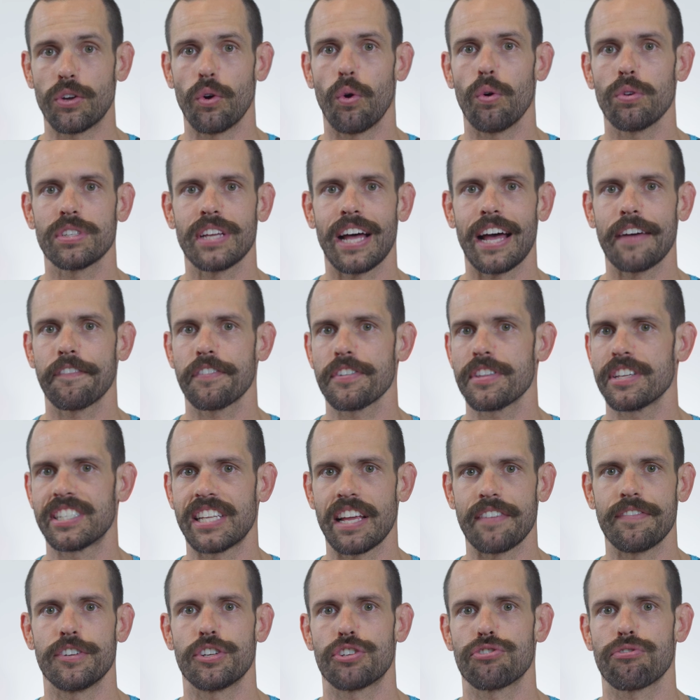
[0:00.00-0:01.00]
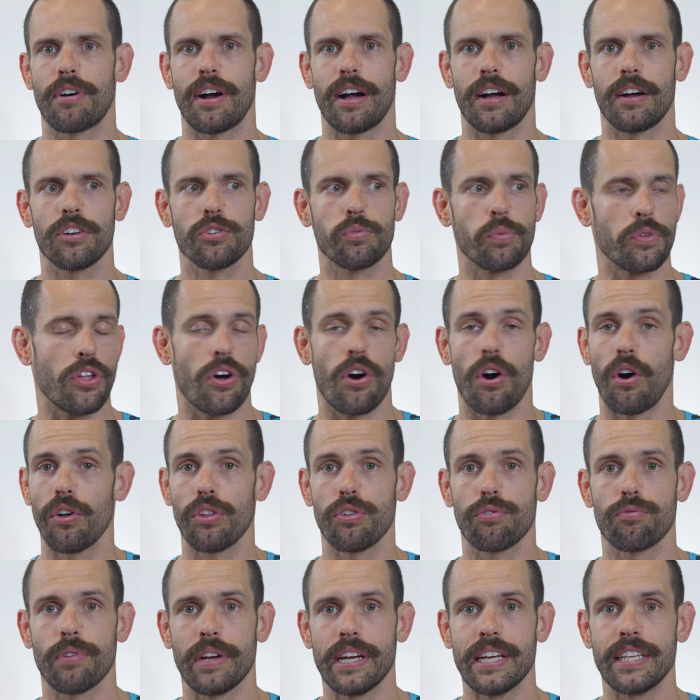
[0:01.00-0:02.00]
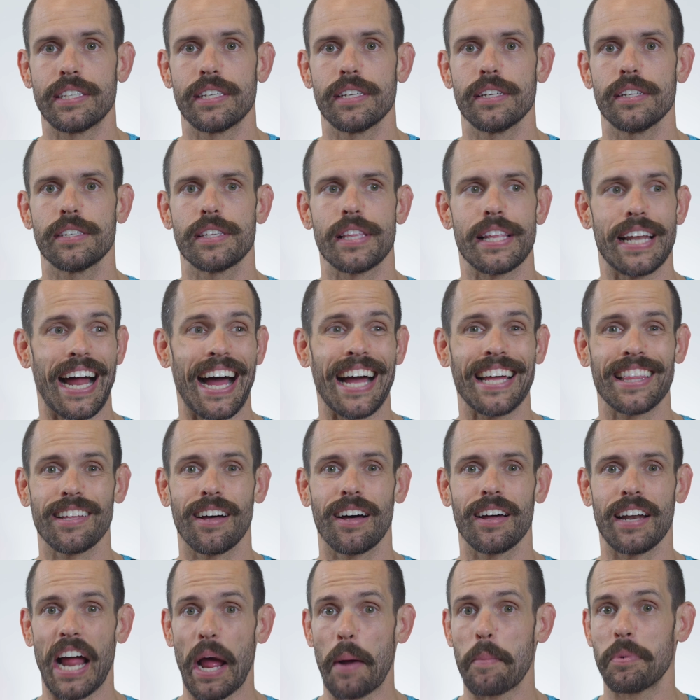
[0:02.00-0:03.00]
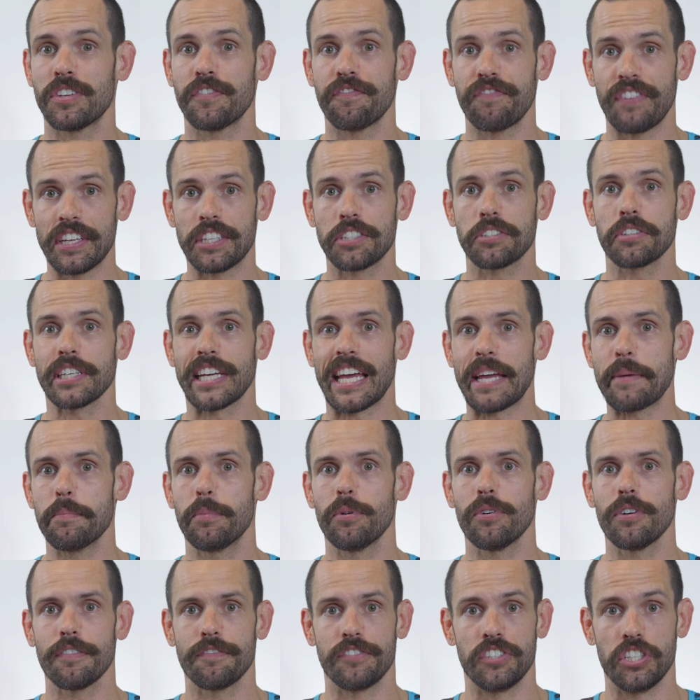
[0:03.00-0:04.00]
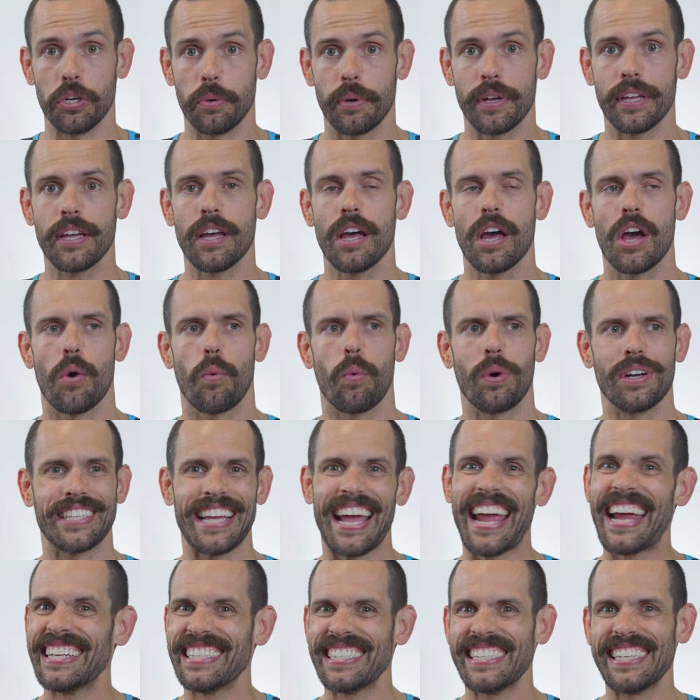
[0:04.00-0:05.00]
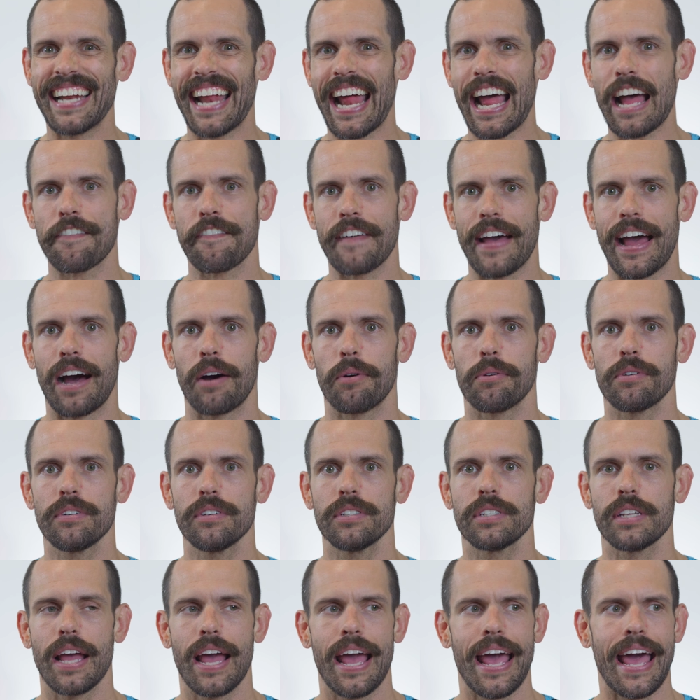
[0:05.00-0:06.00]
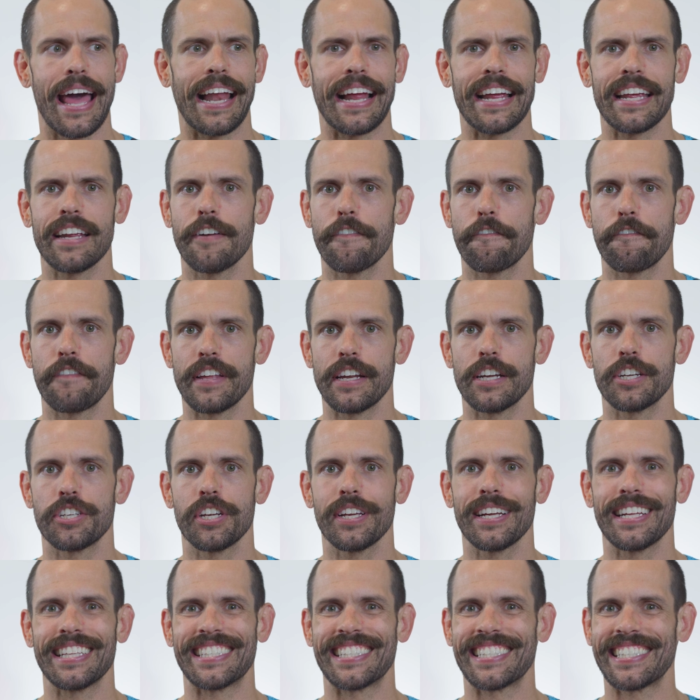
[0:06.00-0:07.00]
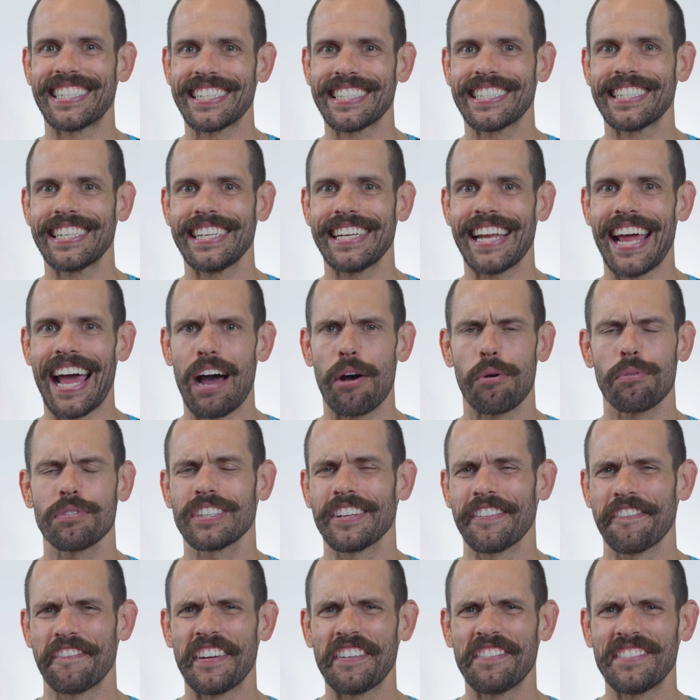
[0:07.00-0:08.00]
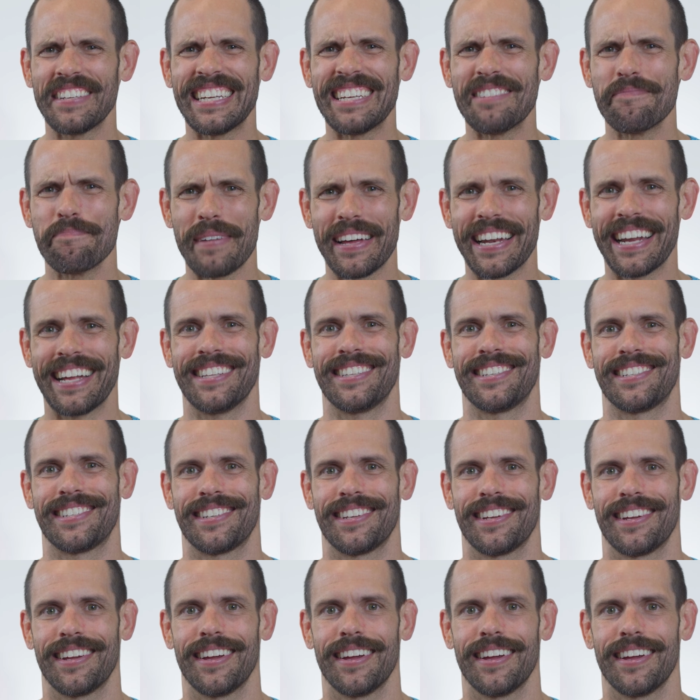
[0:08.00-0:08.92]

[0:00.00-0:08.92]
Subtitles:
goal time for the 7 trials with all the races that I thought I was physically capable of doing was 18.5 hours, and I ended up finishing in 16 hours and 15 minutes.